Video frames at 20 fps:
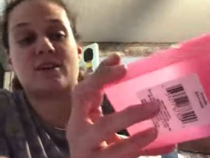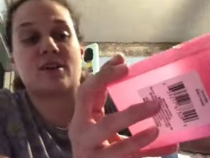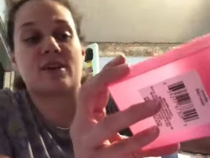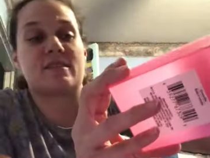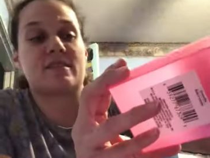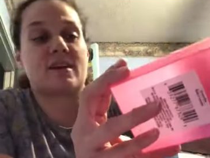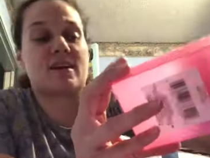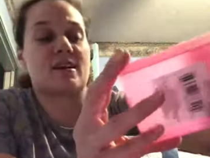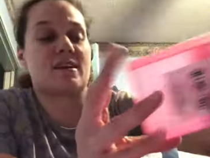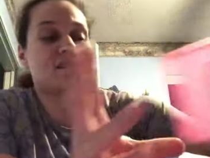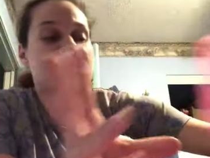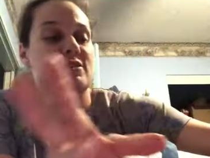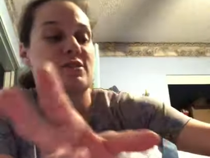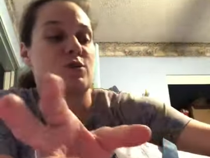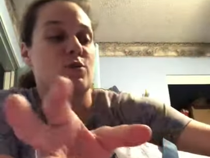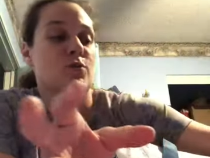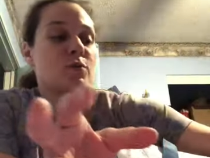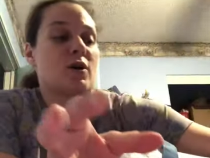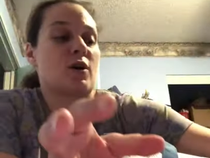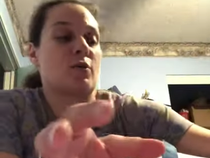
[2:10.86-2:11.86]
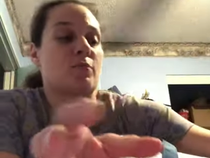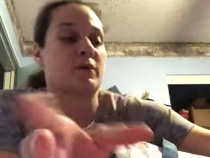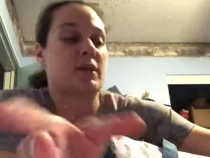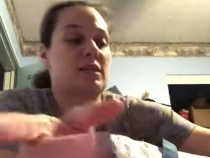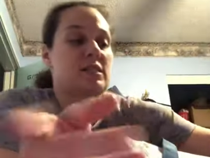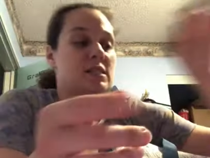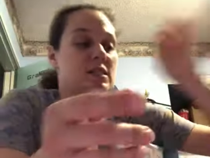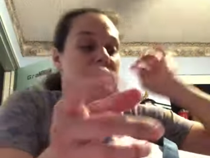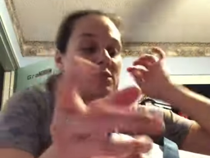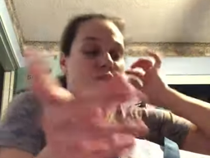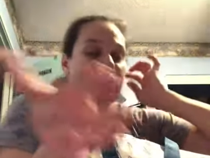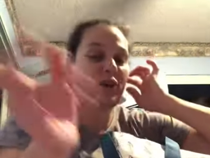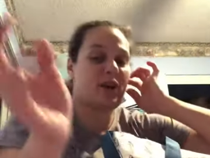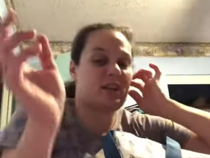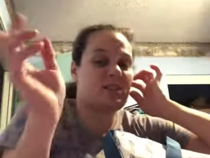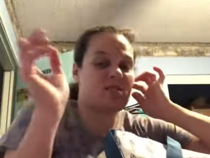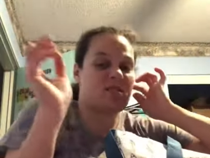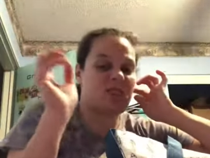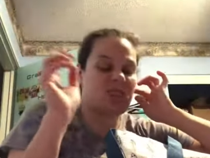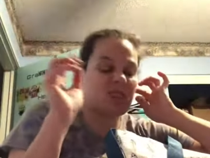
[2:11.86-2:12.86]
there, I think. So when we go places, her crayons will